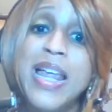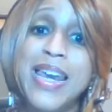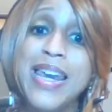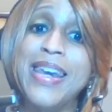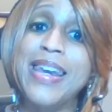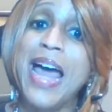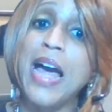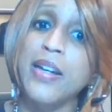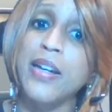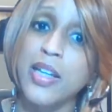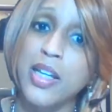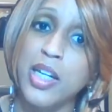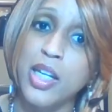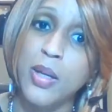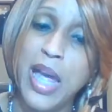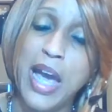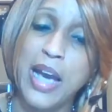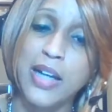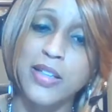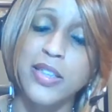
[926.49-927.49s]
not getting
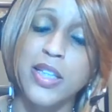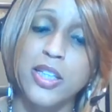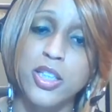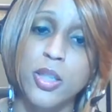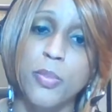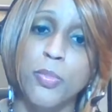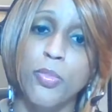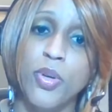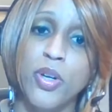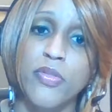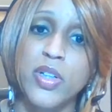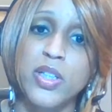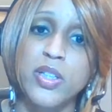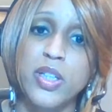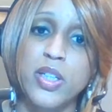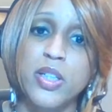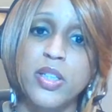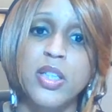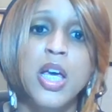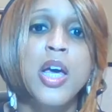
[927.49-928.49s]
access to
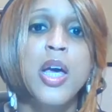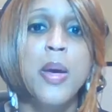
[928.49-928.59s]
privileges